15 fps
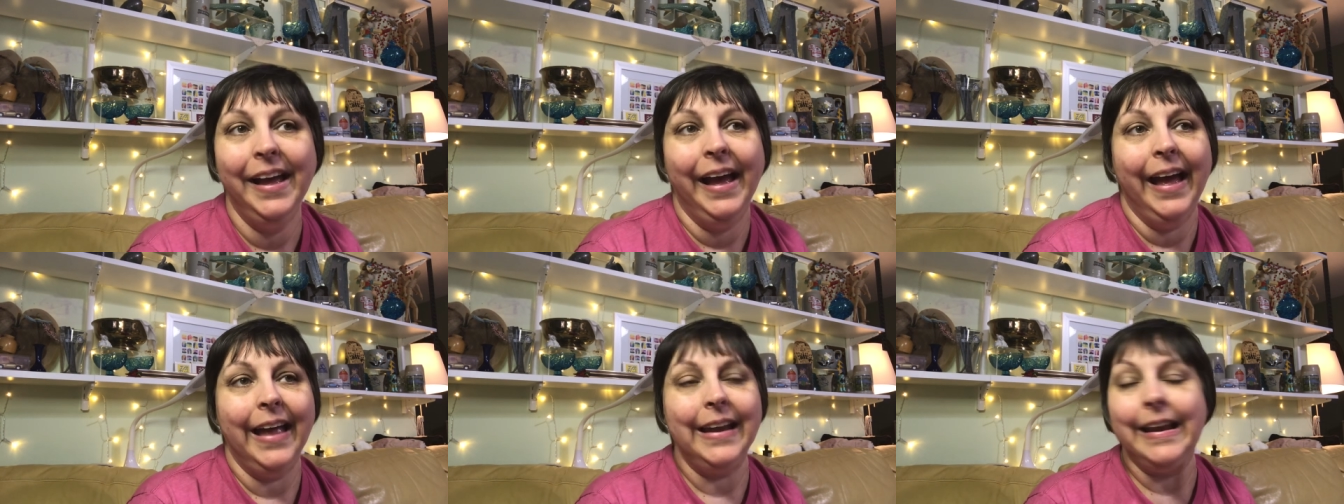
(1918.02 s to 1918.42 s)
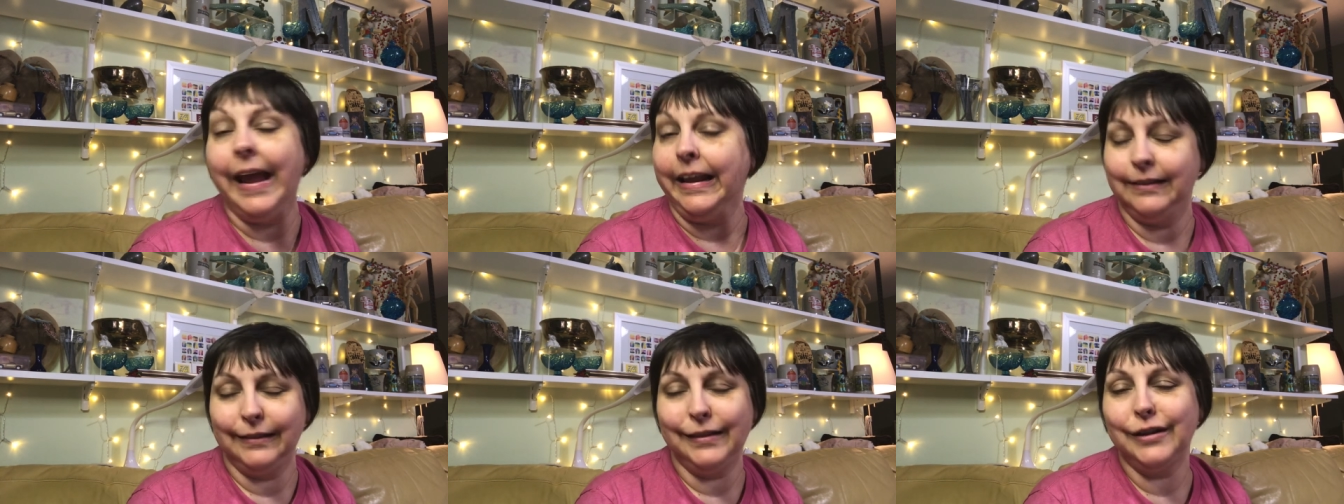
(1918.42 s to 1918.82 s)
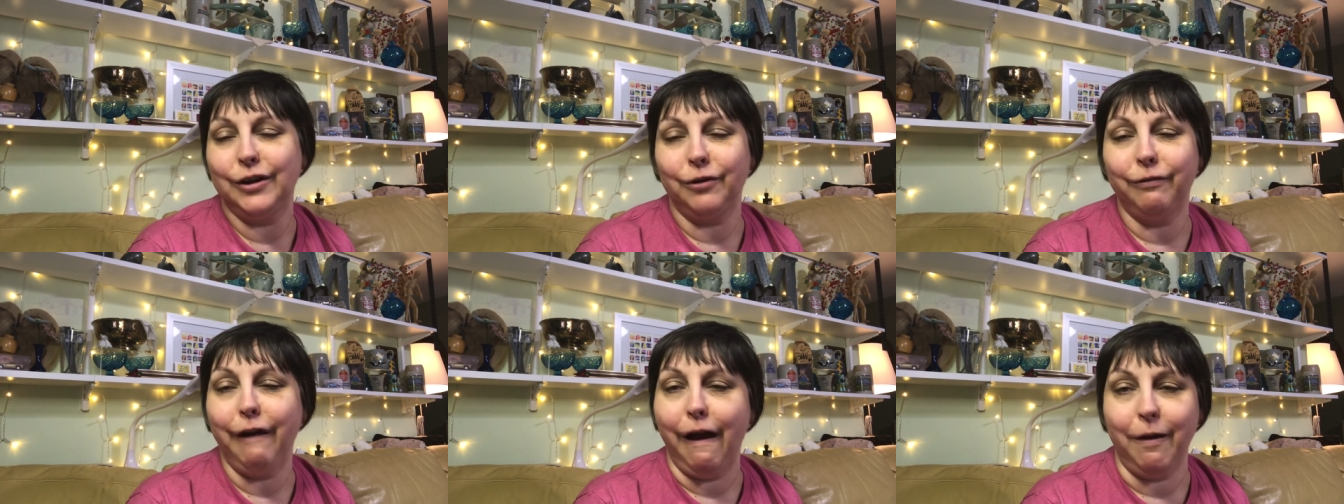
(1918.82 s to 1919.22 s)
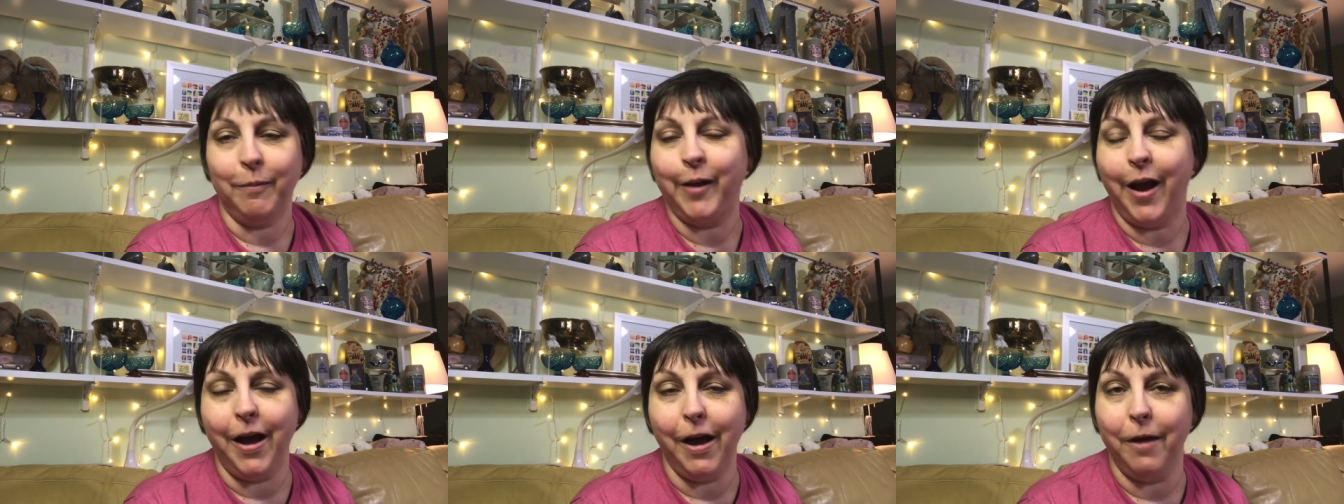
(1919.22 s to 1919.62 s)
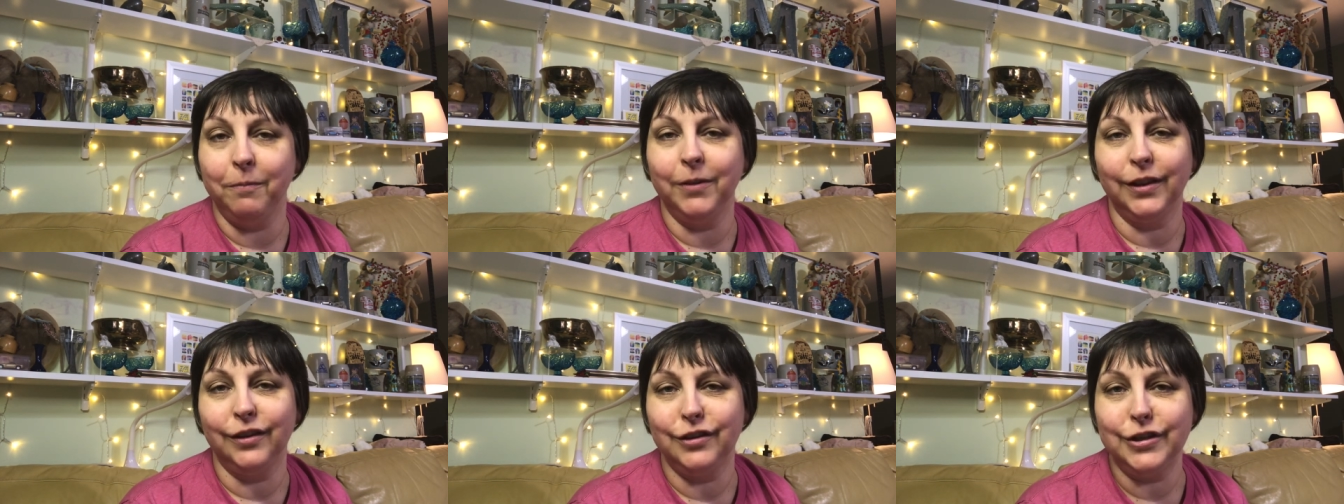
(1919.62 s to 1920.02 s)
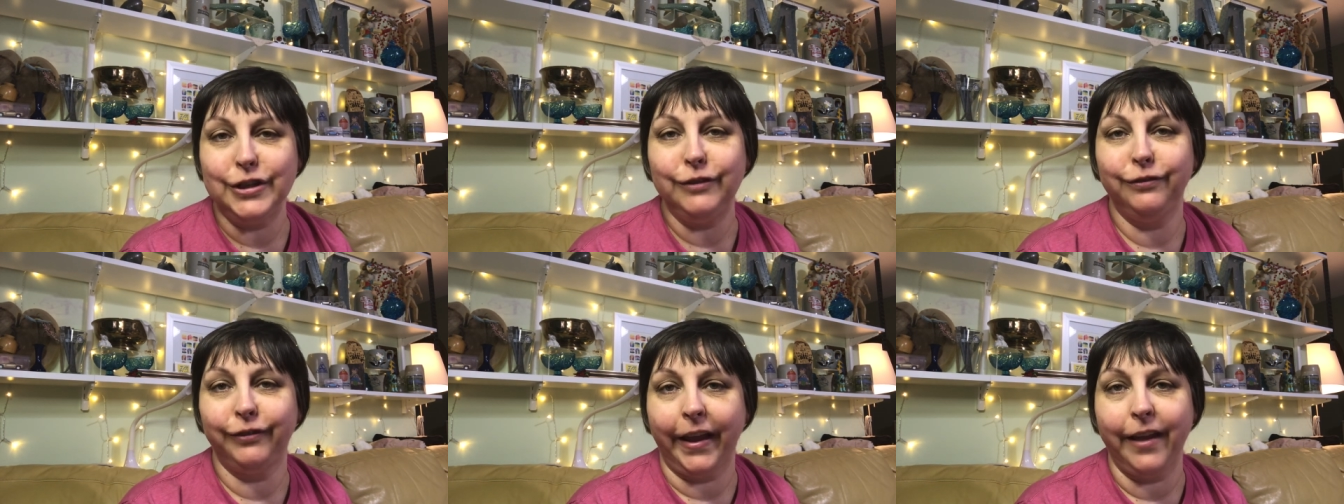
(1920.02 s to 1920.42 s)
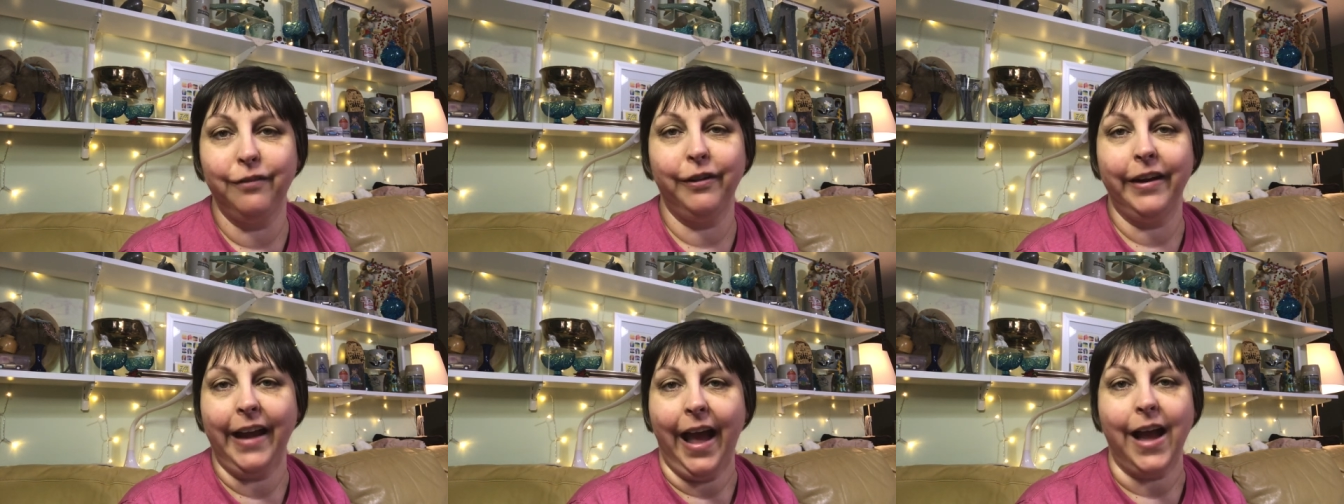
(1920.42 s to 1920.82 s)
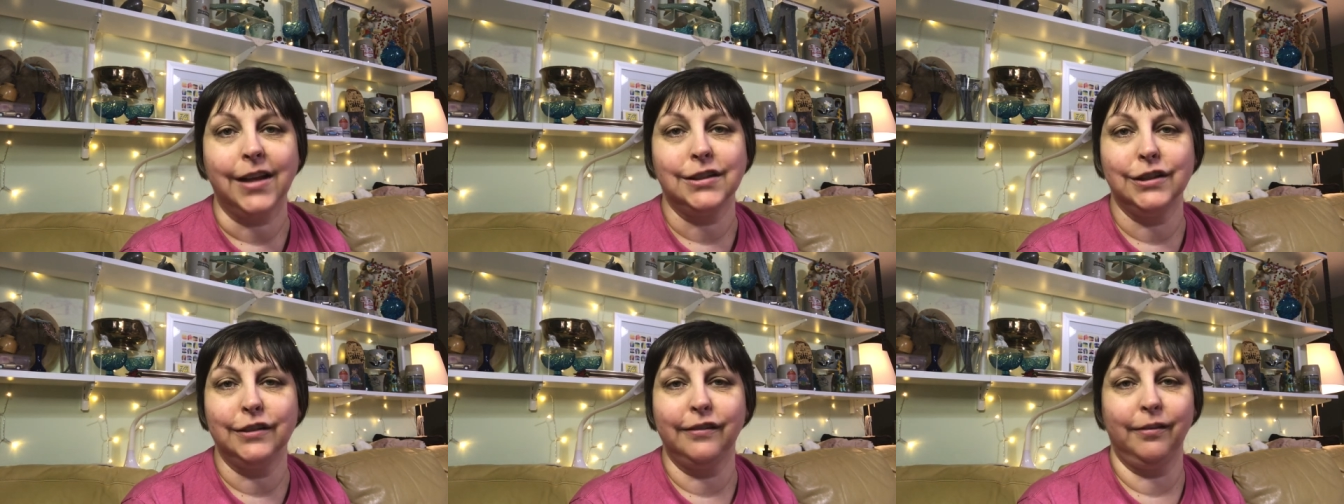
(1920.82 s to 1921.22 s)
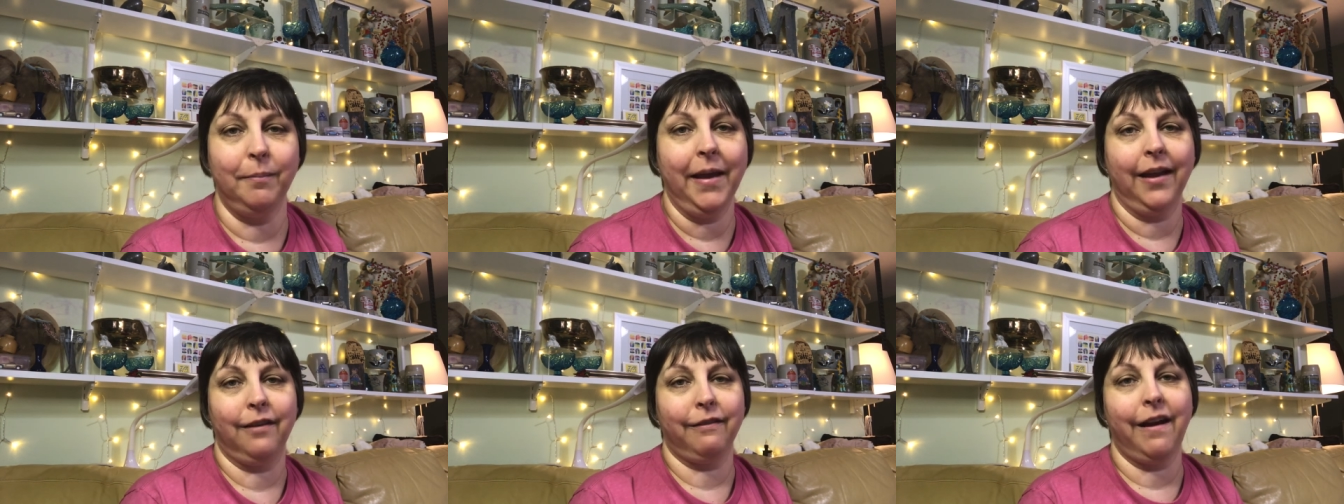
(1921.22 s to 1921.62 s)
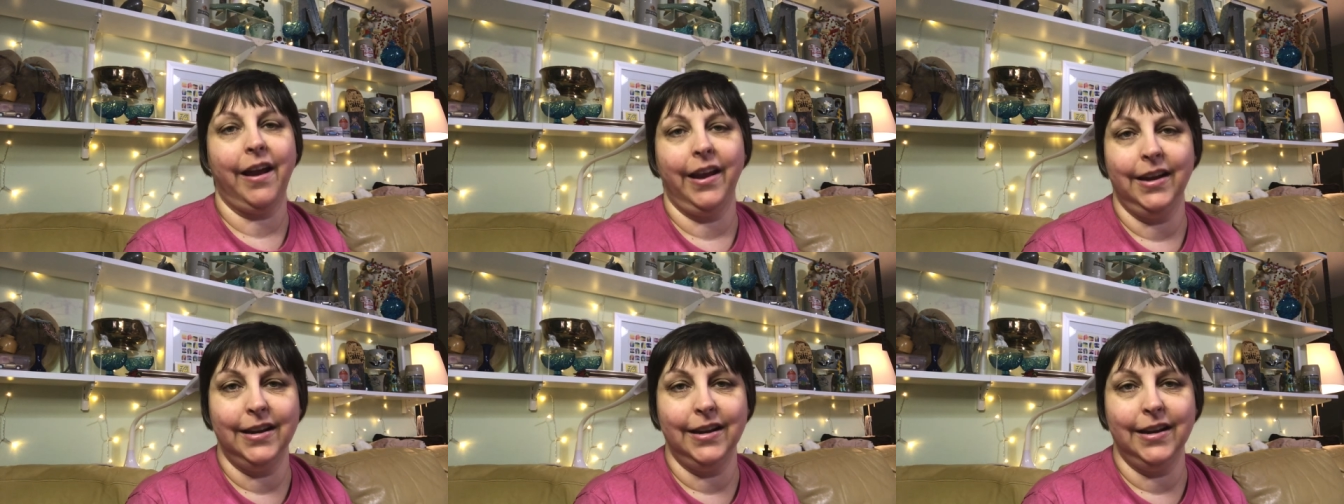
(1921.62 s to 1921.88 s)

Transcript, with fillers: a nice little rom-com with two favorite actors, Meg Ryan